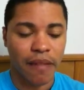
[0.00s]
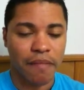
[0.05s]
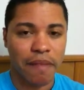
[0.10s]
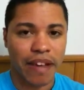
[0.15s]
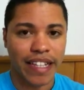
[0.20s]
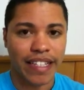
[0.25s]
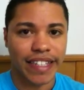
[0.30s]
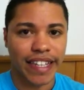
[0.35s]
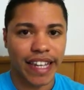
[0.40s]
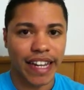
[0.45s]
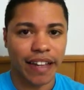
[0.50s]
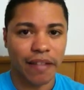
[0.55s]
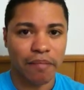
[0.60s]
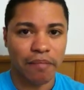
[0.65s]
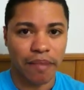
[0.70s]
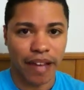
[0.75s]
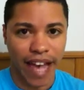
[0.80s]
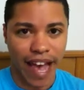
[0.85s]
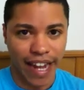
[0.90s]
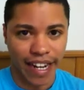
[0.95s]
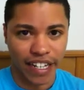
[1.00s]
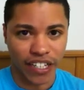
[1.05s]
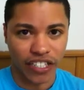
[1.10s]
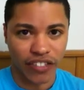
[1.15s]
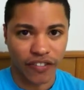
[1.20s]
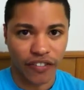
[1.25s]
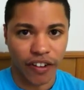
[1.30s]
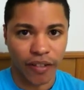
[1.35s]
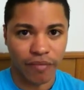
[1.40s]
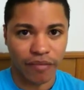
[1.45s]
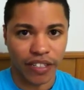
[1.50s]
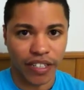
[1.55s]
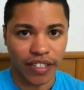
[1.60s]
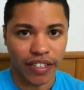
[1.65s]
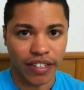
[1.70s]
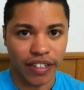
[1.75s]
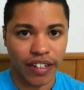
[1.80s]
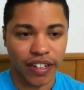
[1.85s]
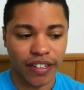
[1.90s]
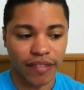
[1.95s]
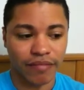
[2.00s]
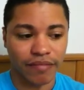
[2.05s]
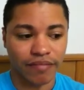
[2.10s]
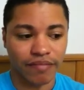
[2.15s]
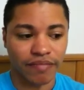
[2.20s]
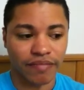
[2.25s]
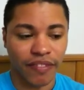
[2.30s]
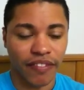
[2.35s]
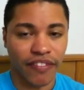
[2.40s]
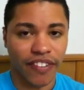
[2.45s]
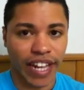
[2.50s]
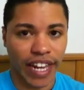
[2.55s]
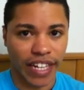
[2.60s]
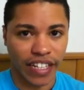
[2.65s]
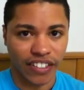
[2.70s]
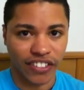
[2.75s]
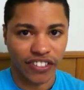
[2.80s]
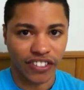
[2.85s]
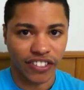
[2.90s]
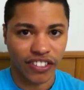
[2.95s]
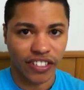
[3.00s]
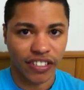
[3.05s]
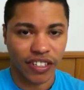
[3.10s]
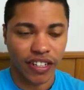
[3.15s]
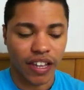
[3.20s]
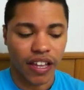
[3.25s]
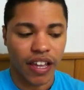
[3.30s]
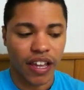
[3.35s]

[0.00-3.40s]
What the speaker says: basically banished from their village.